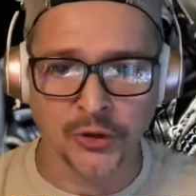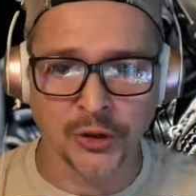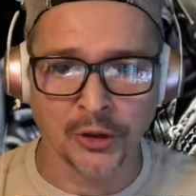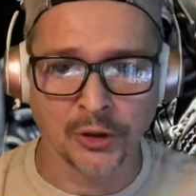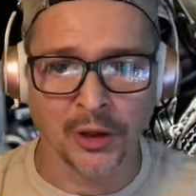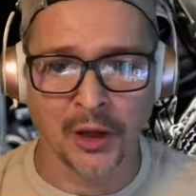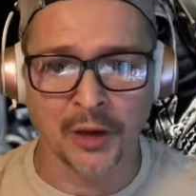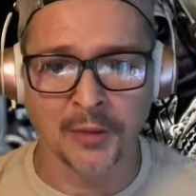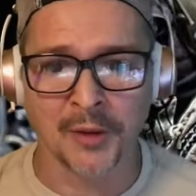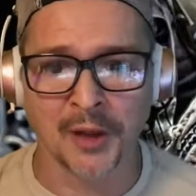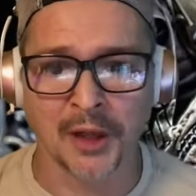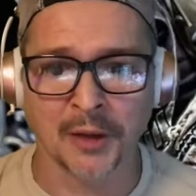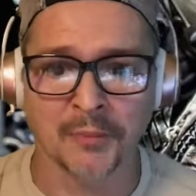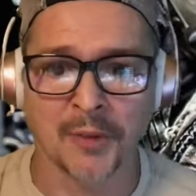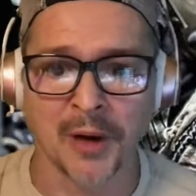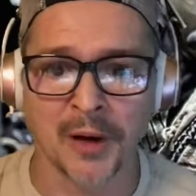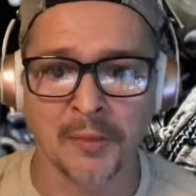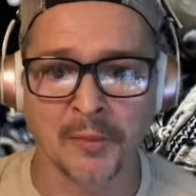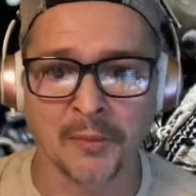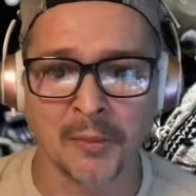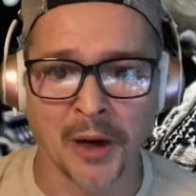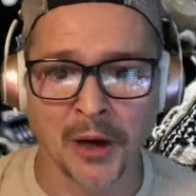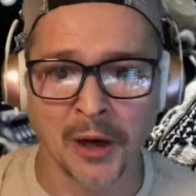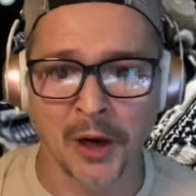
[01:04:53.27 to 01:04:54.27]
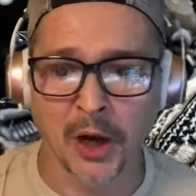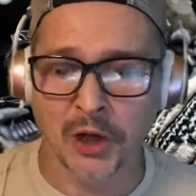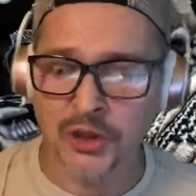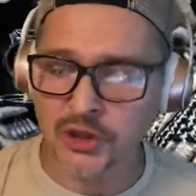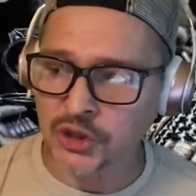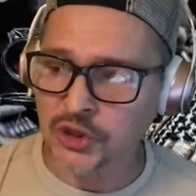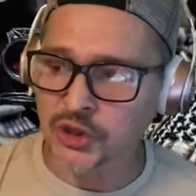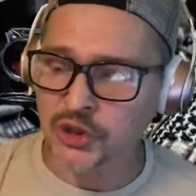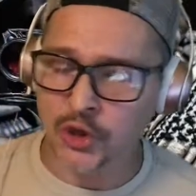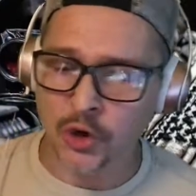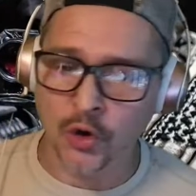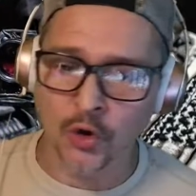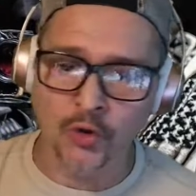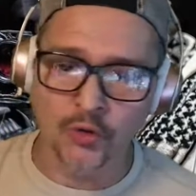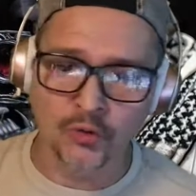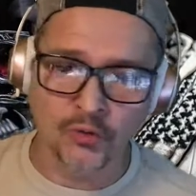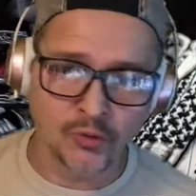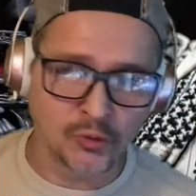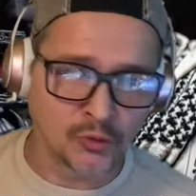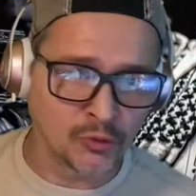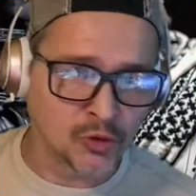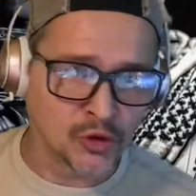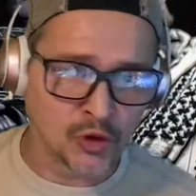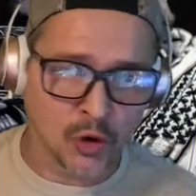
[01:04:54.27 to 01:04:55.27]
You know, I mean, like my, my cousins
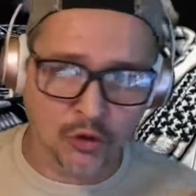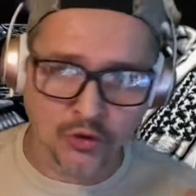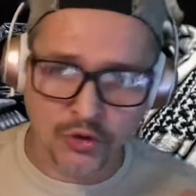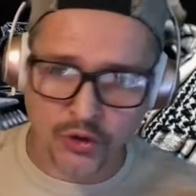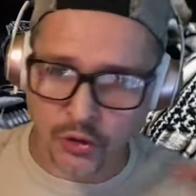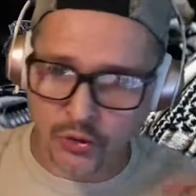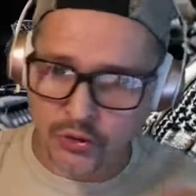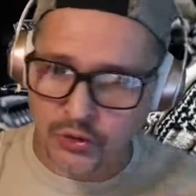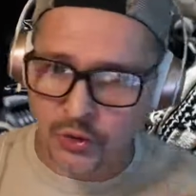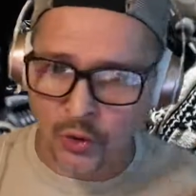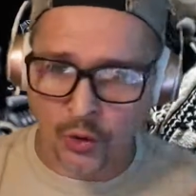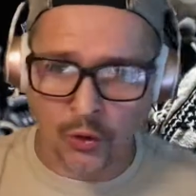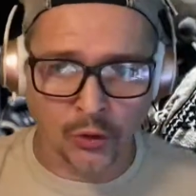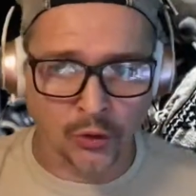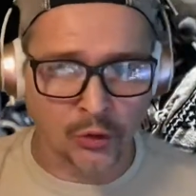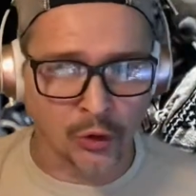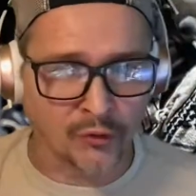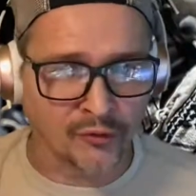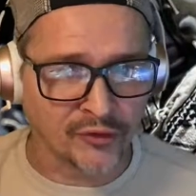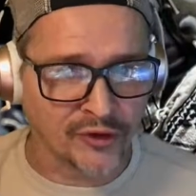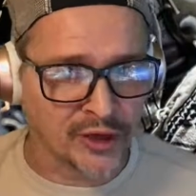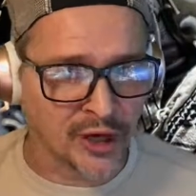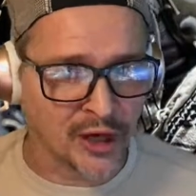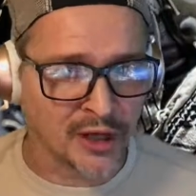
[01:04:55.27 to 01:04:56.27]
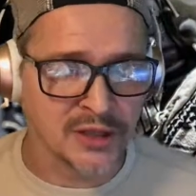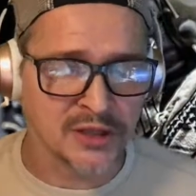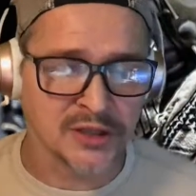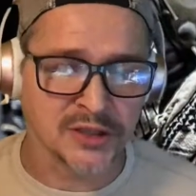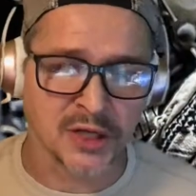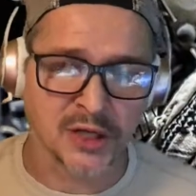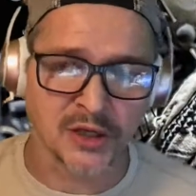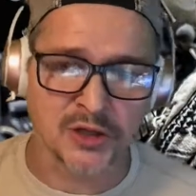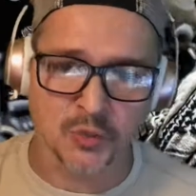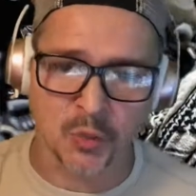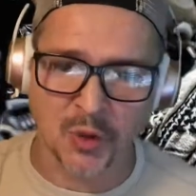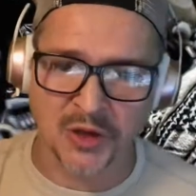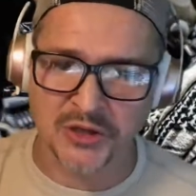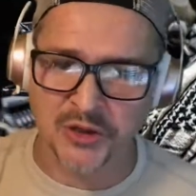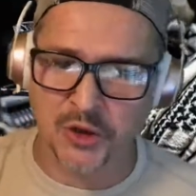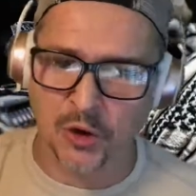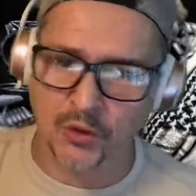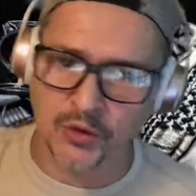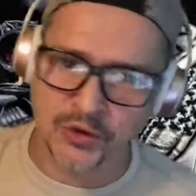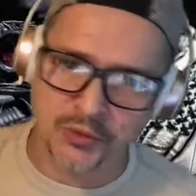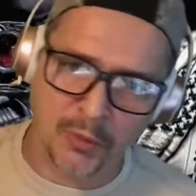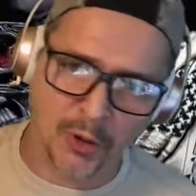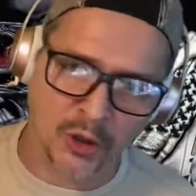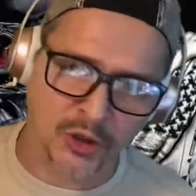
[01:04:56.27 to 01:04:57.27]
own dojos all over the United States, West
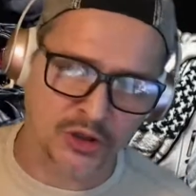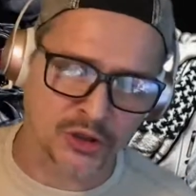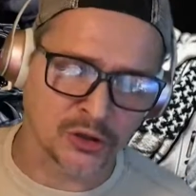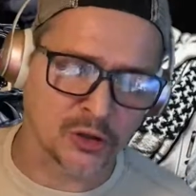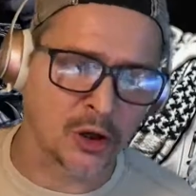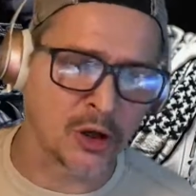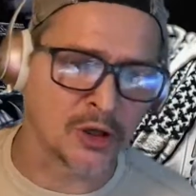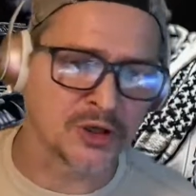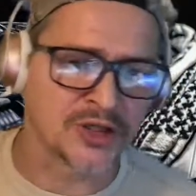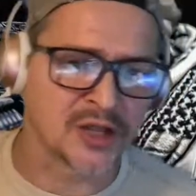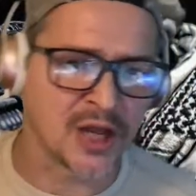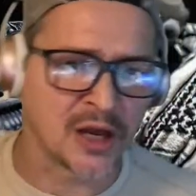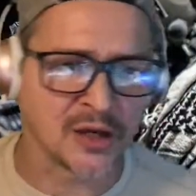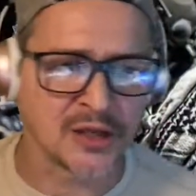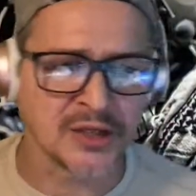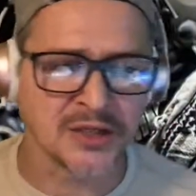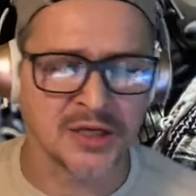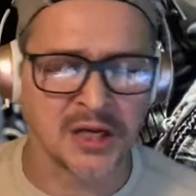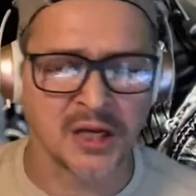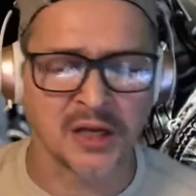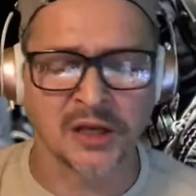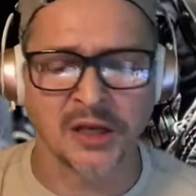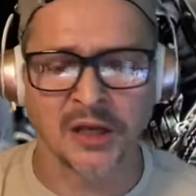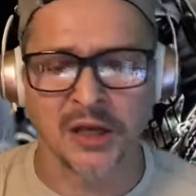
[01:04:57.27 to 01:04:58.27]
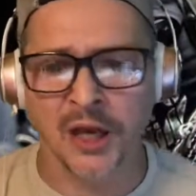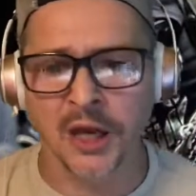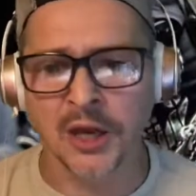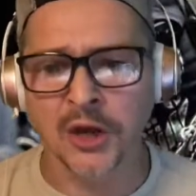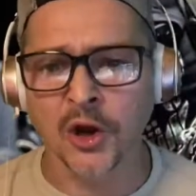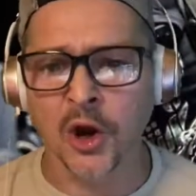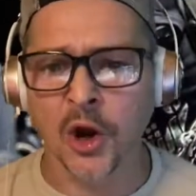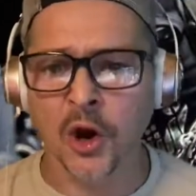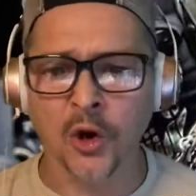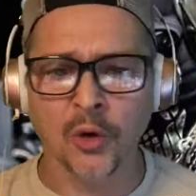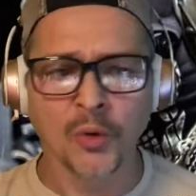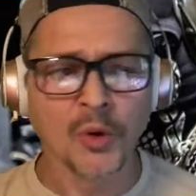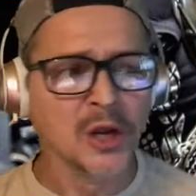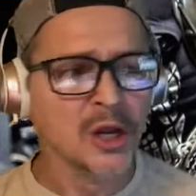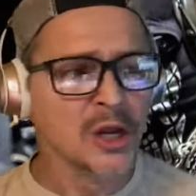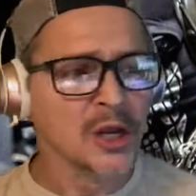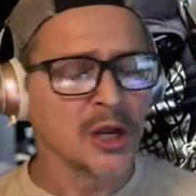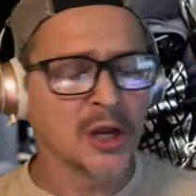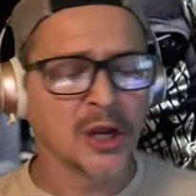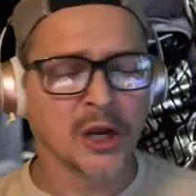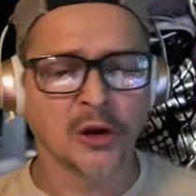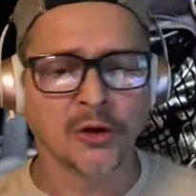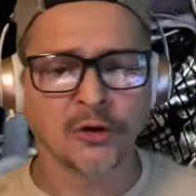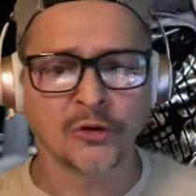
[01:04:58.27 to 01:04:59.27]
Coast martial arts down in San Diego,
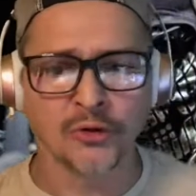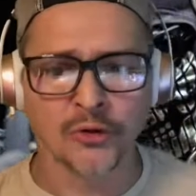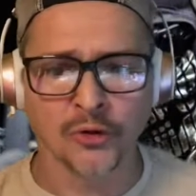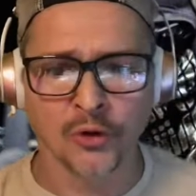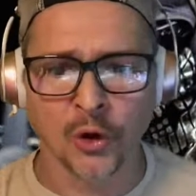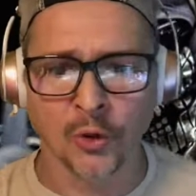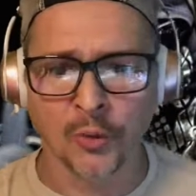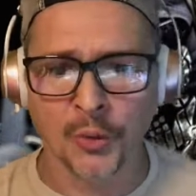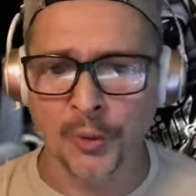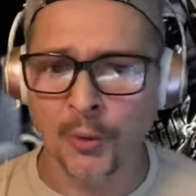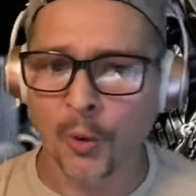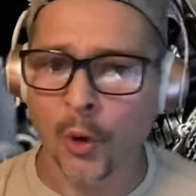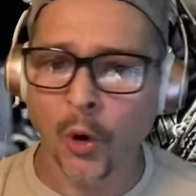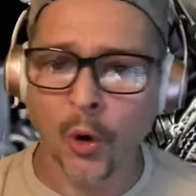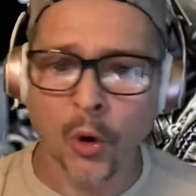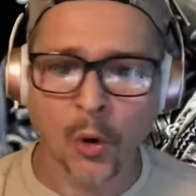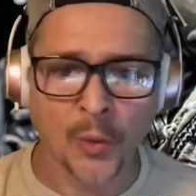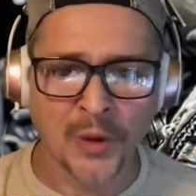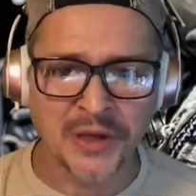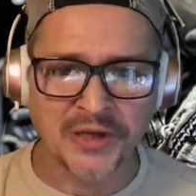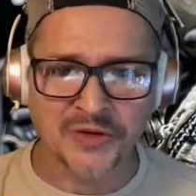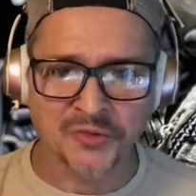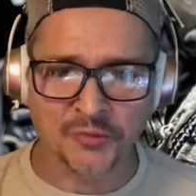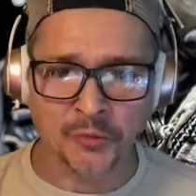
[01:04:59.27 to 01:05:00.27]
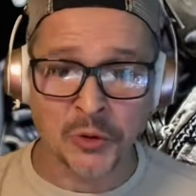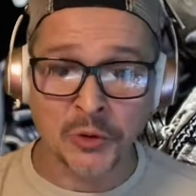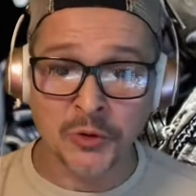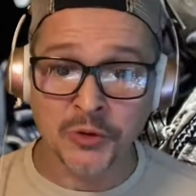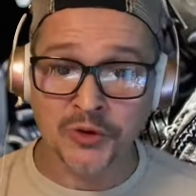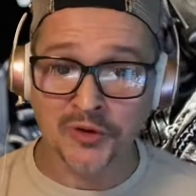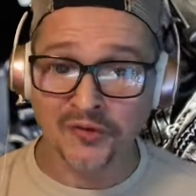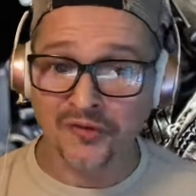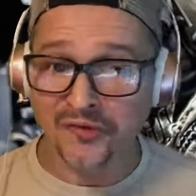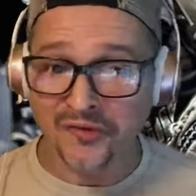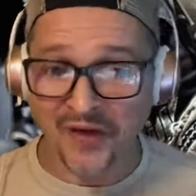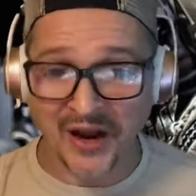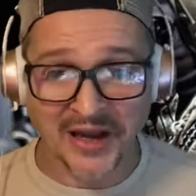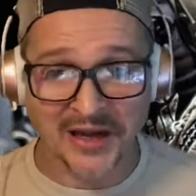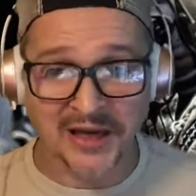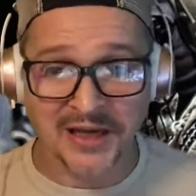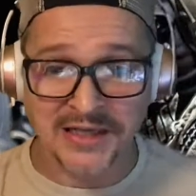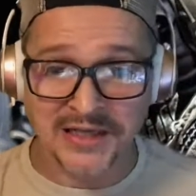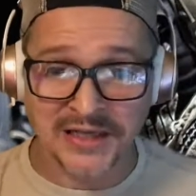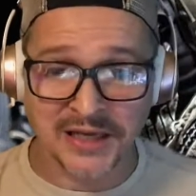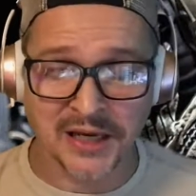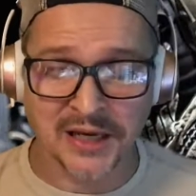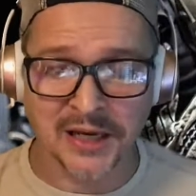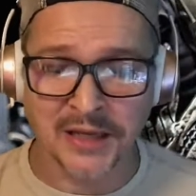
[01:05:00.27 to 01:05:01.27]
here in New York. We were always, we used to fight
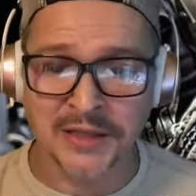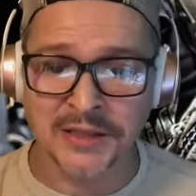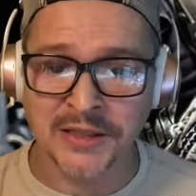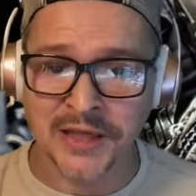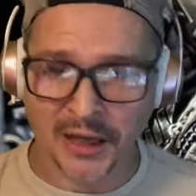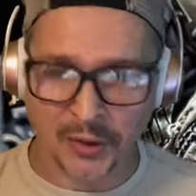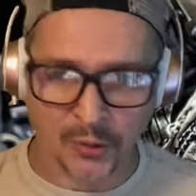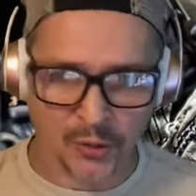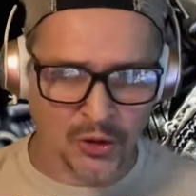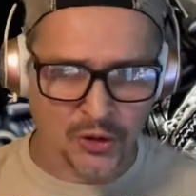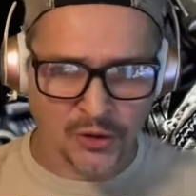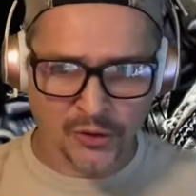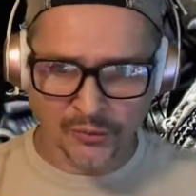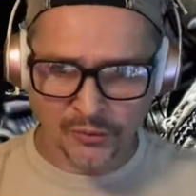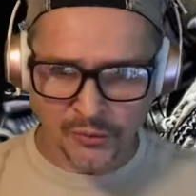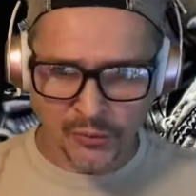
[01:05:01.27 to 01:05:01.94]
as kids, like with